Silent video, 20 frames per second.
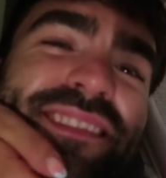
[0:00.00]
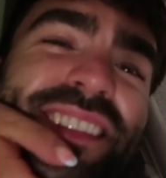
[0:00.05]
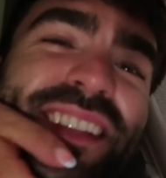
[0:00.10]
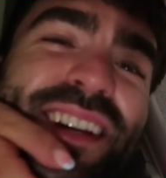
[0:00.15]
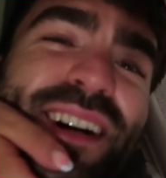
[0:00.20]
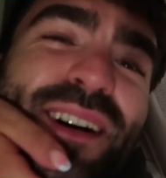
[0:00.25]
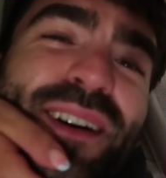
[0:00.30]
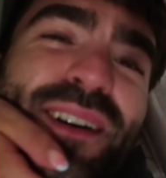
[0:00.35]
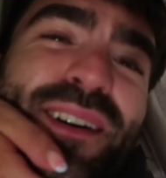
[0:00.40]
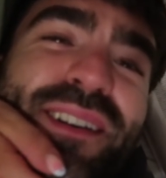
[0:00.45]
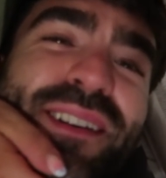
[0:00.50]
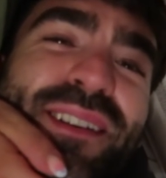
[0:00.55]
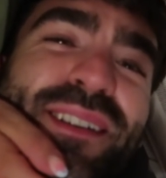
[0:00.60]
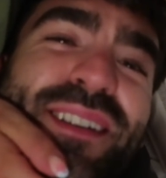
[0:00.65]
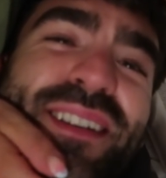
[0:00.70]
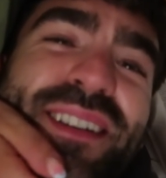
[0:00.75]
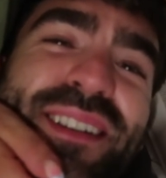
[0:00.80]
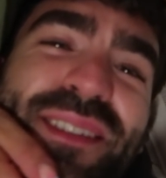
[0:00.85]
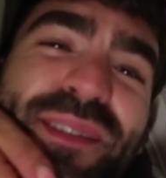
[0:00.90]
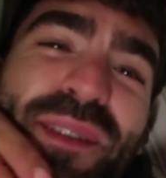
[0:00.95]
Oh,
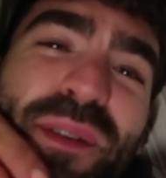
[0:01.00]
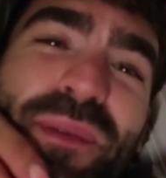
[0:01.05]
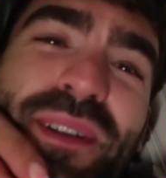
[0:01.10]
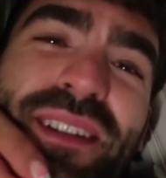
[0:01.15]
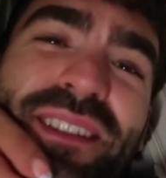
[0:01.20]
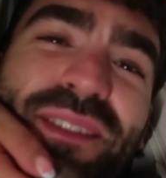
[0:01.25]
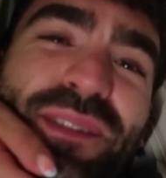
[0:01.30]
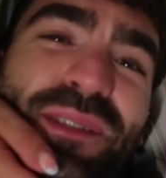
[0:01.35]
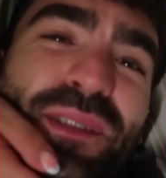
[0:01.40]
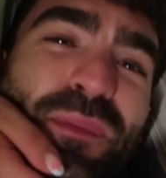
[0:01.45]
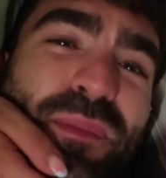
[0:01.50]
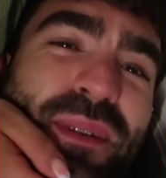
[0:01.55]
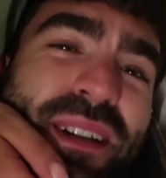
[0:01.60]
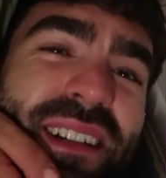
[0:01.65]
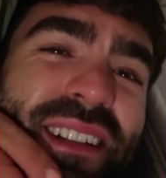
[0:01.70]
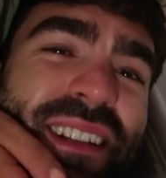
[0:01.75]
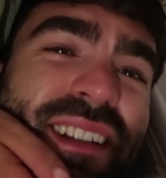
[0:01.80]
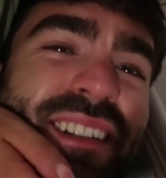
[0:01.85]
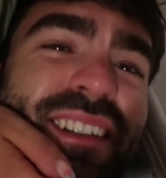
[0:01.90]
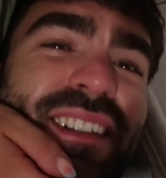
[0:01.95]
you want me to
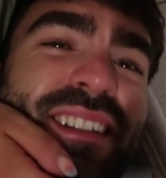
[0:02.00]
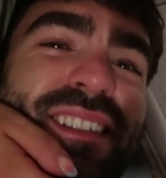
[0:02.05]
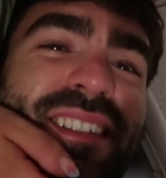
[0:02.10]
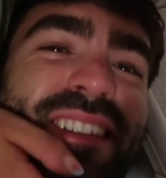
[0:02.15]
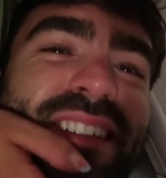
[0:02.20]
repeat that, don't